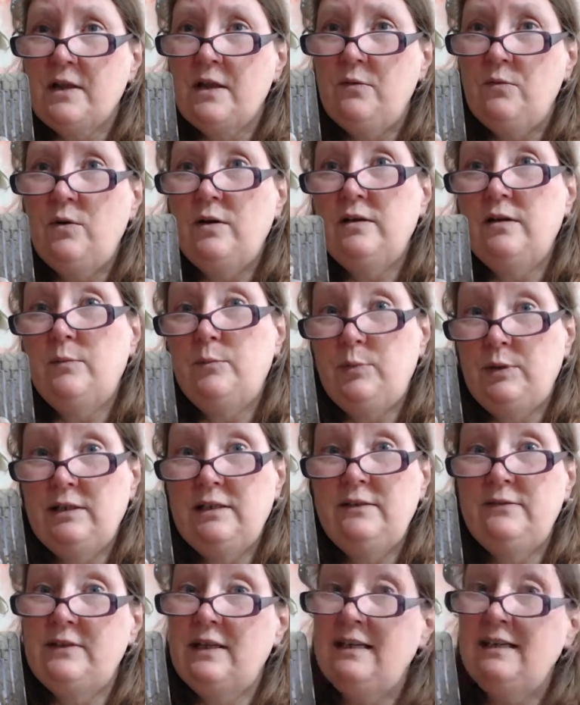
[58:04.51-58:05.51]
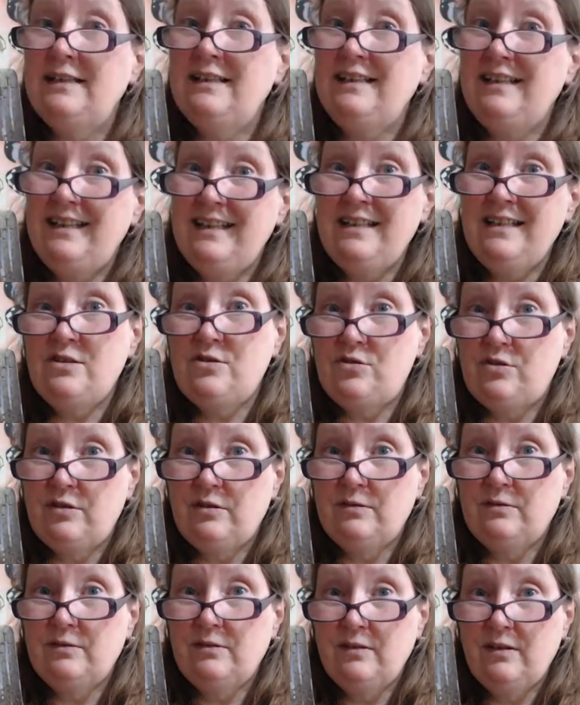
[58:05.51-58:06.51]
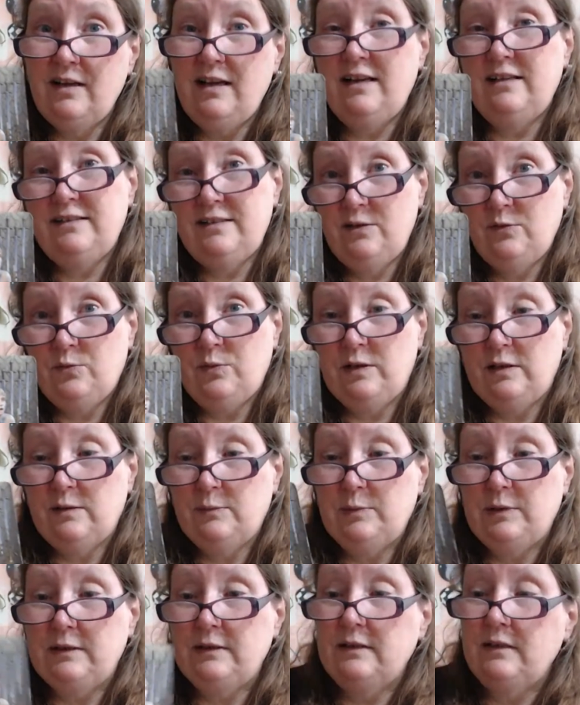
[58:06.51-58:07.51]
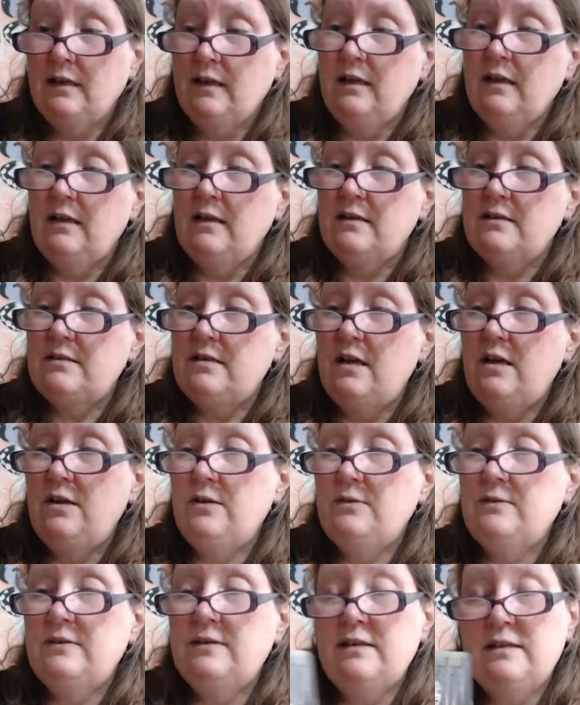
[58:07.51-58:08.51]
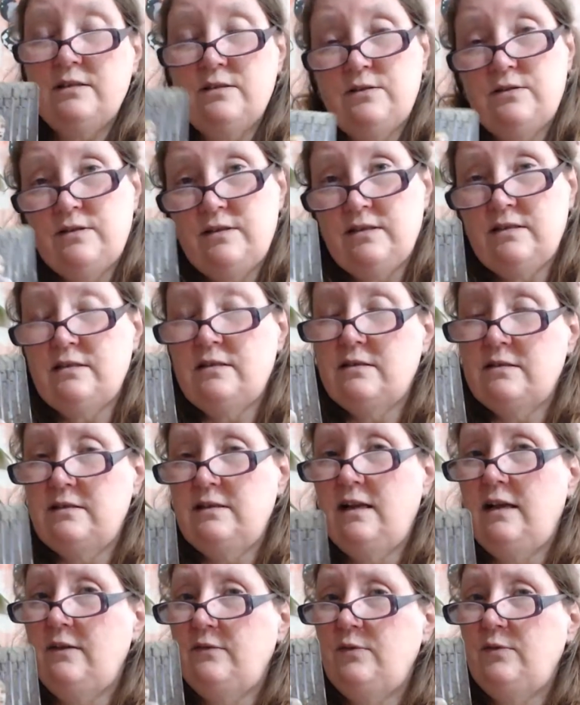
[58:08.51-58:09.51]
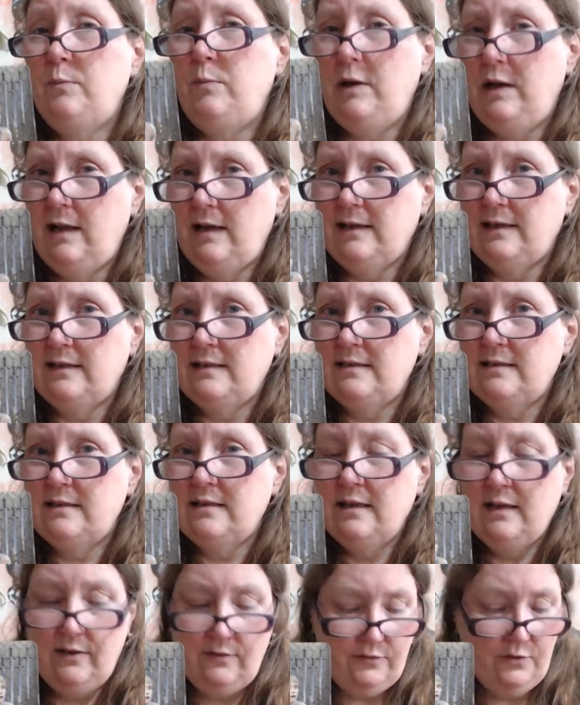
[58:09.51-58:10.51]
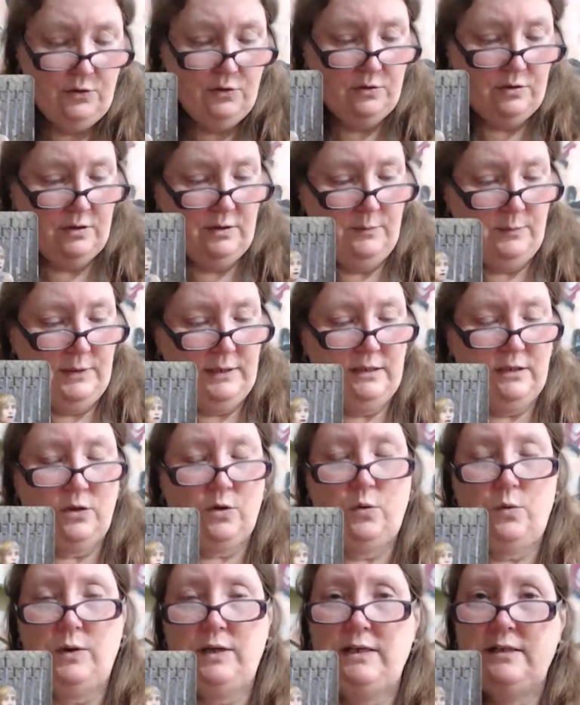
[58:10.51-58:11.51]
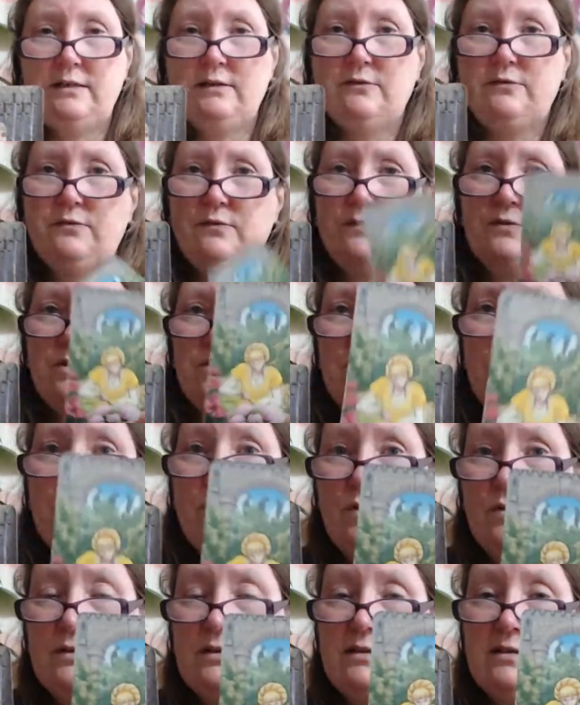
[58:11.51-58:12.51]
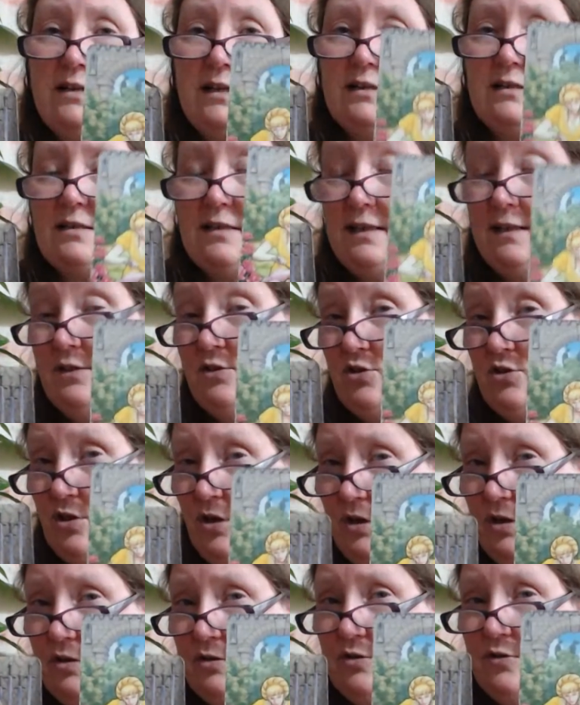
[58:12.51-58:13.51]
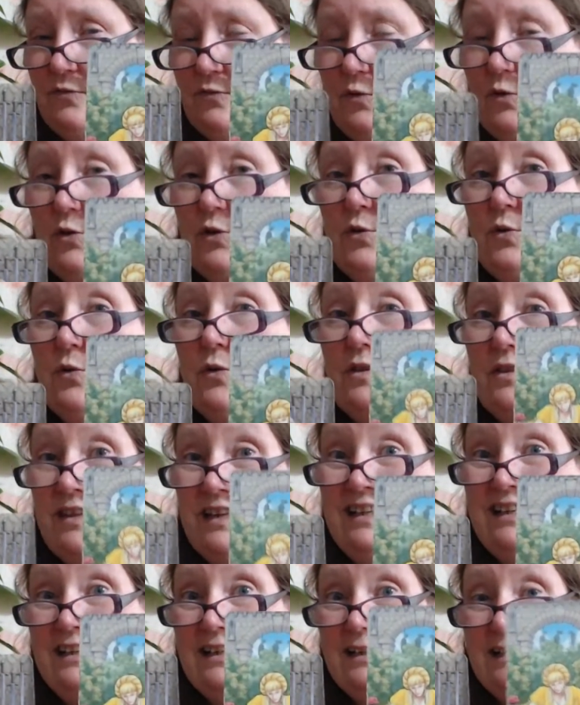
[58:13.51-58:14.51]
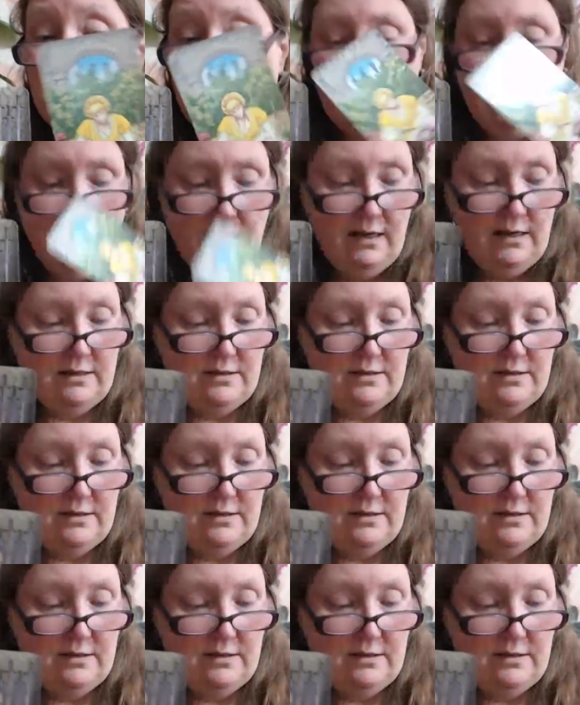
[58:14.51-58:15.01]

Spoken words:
Why not believe that it is true? And it will be. So this doesn't have a place. If you're going to be the Queen of Swords, that's in charge of what you're thinking.